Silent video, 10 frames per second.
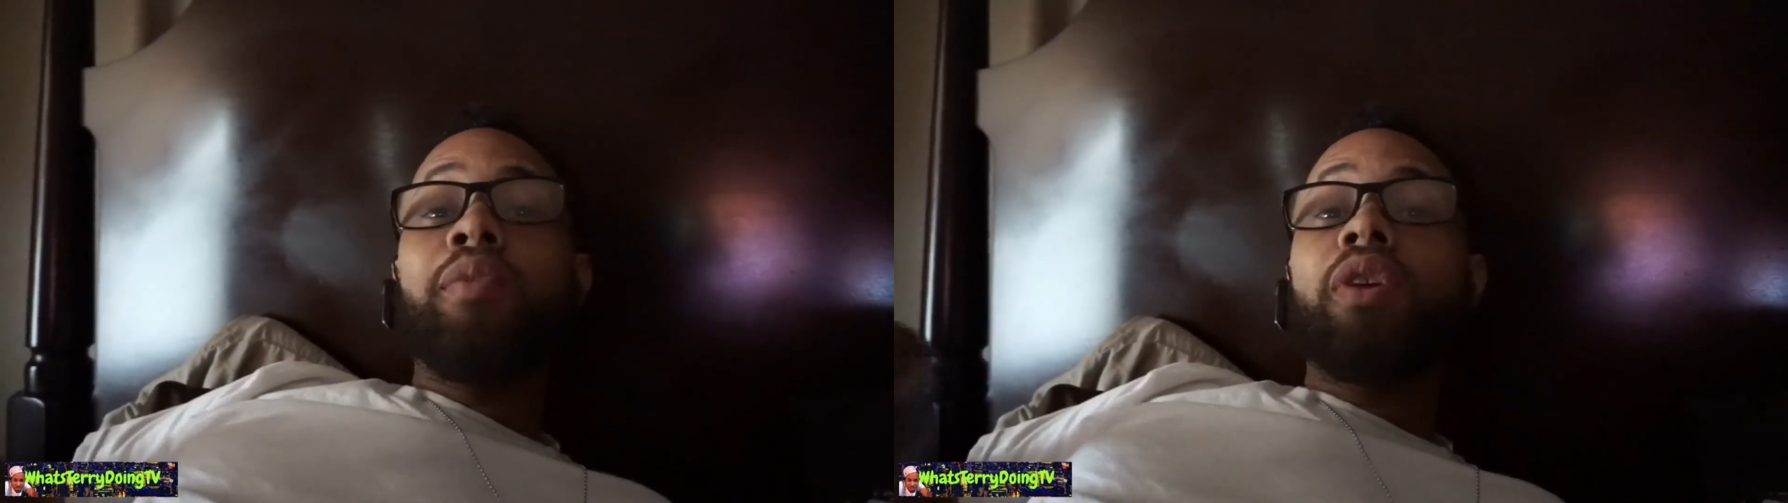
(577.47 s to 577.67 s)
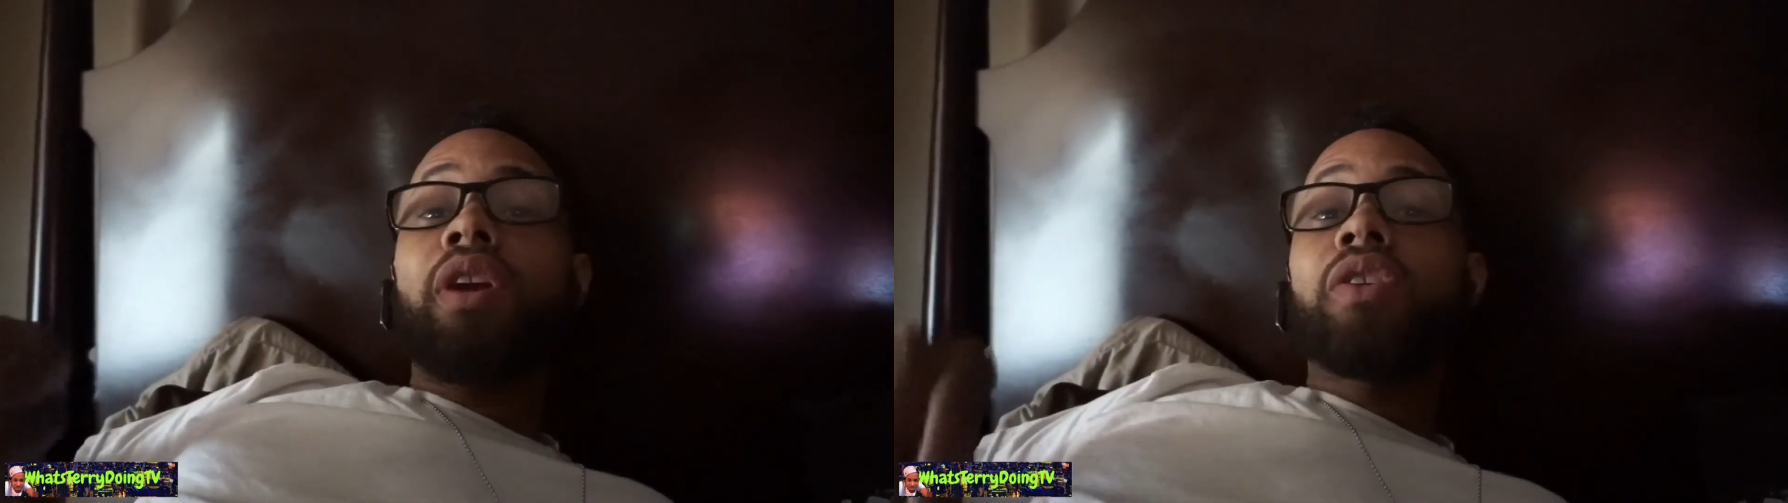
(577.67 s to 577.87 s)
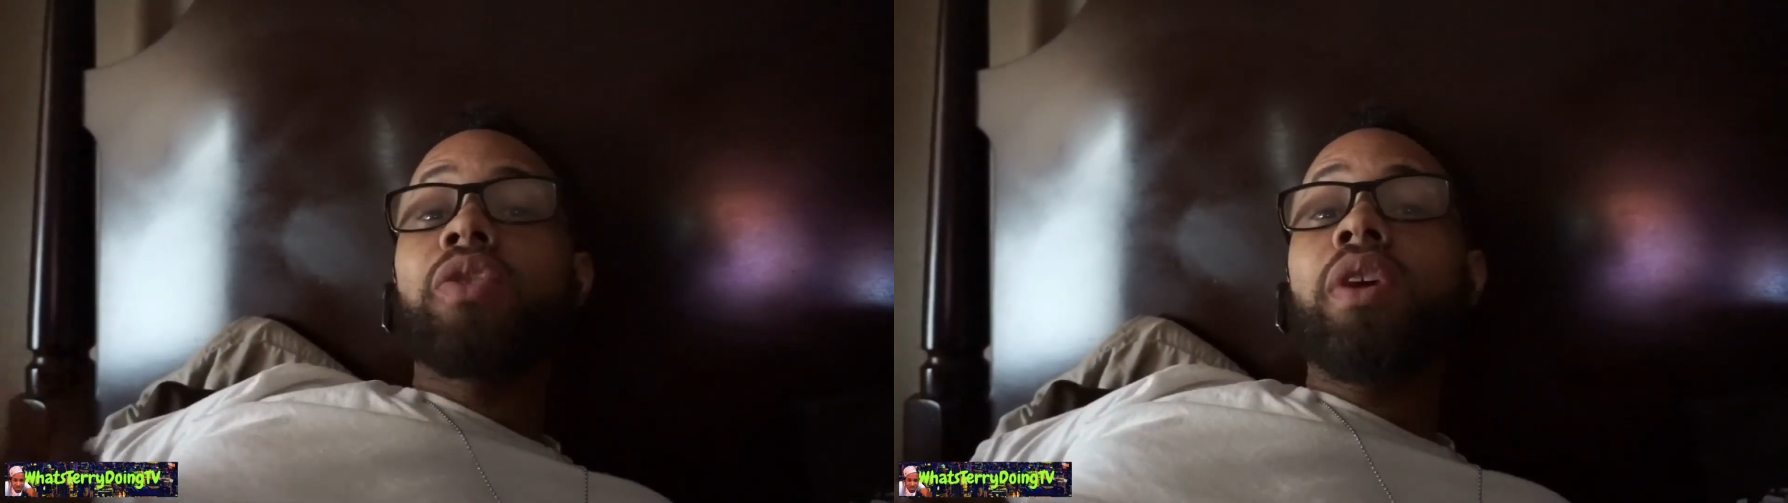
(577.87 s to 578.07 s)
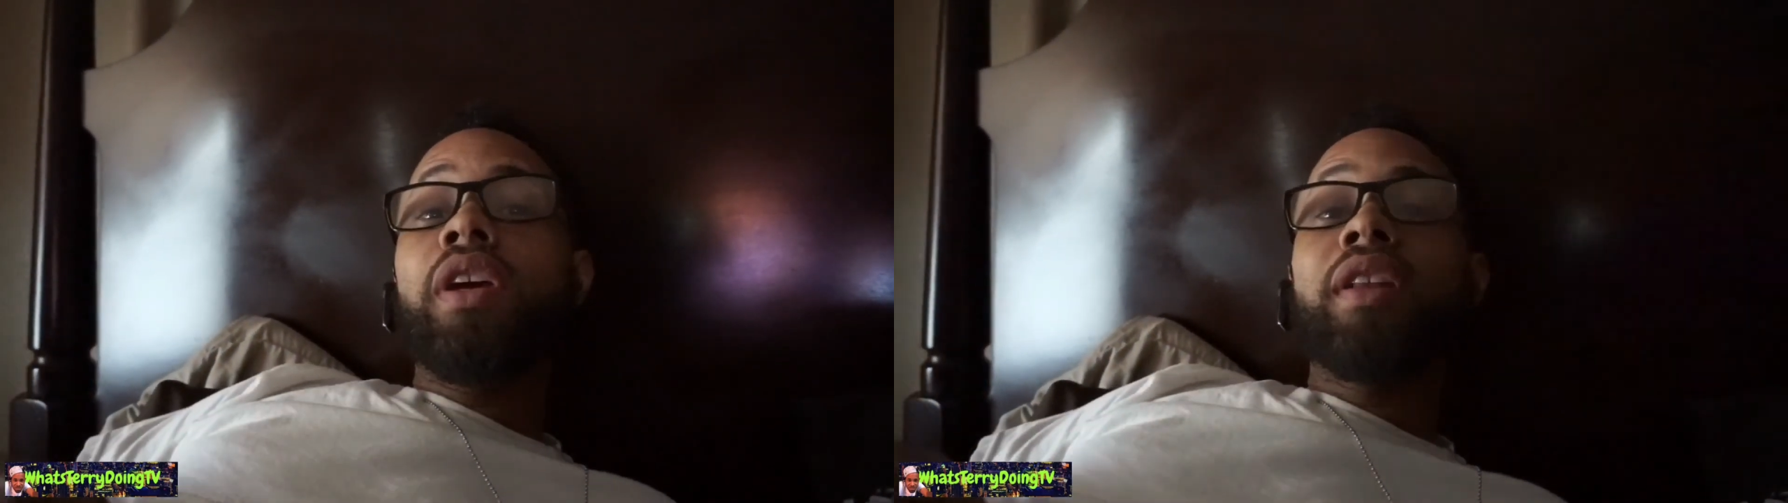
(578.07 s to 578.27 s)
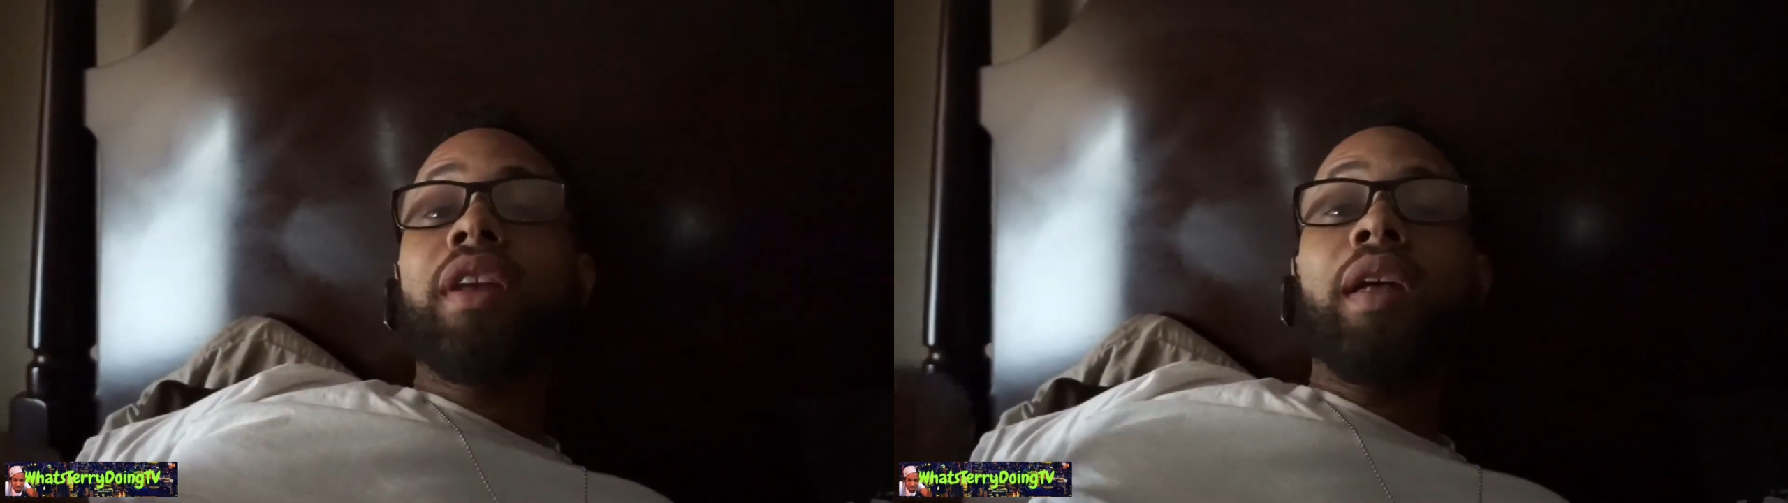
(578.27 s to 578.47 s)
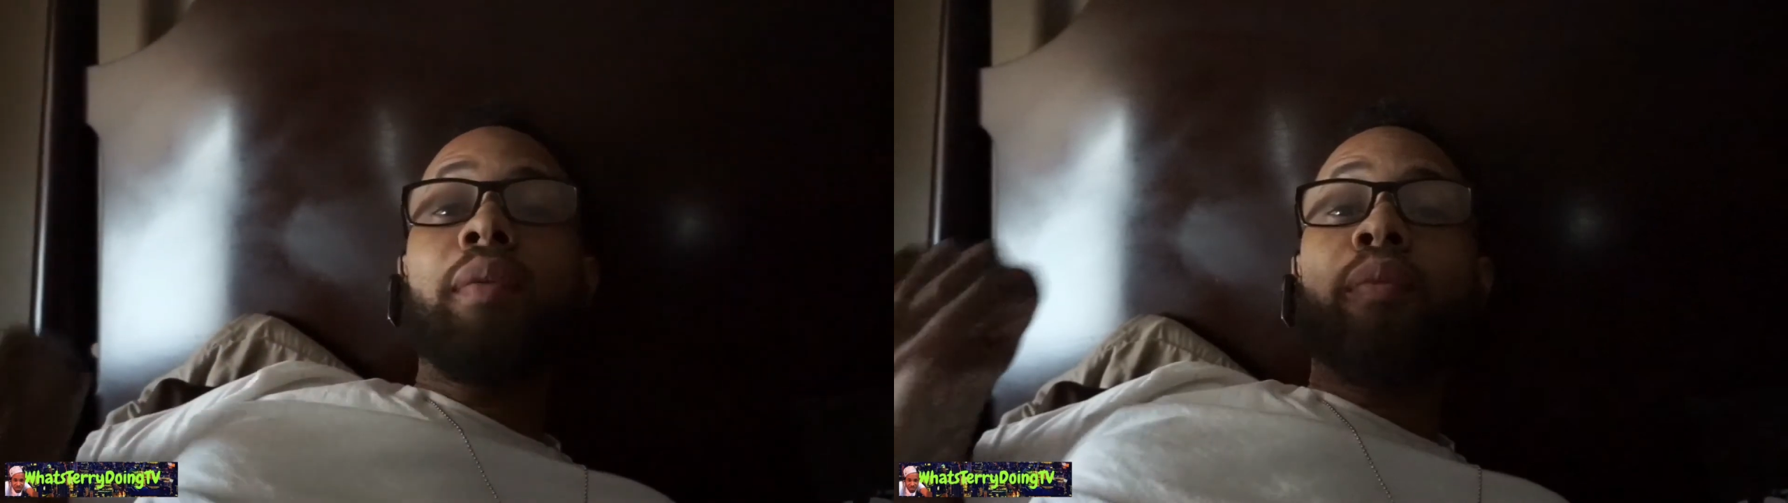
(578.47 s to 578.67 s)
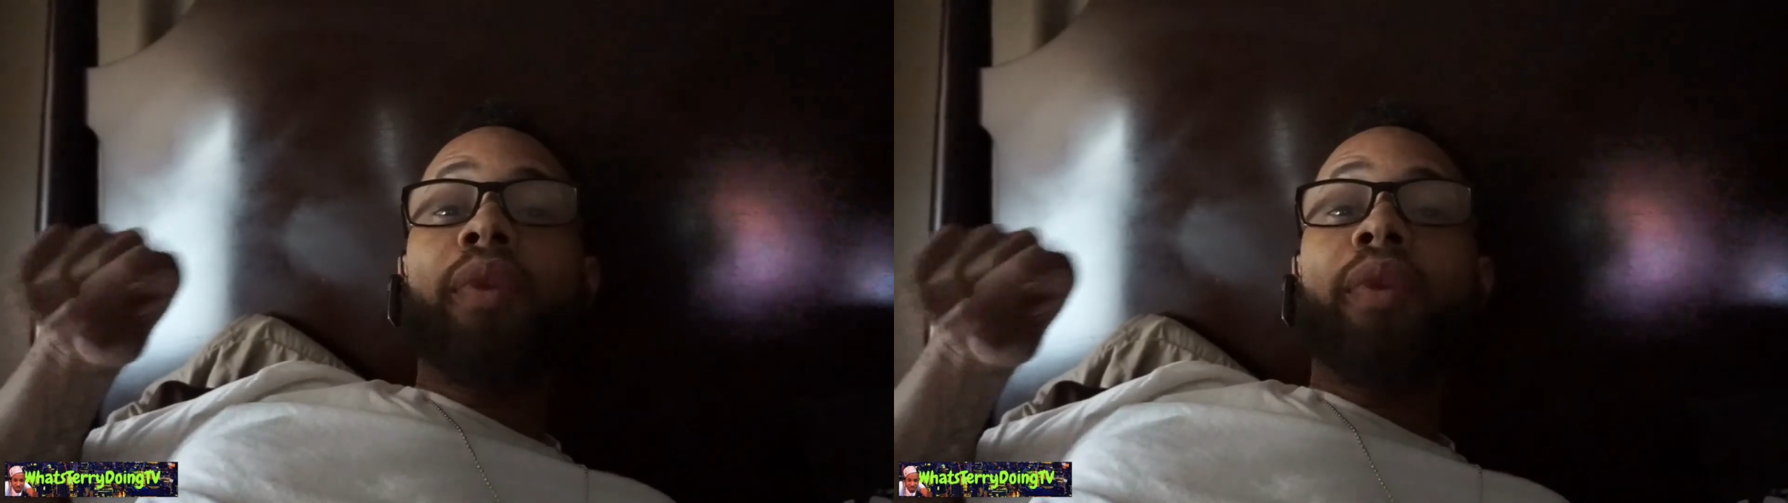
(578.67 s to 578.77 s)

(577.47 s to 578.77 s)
you can also hit that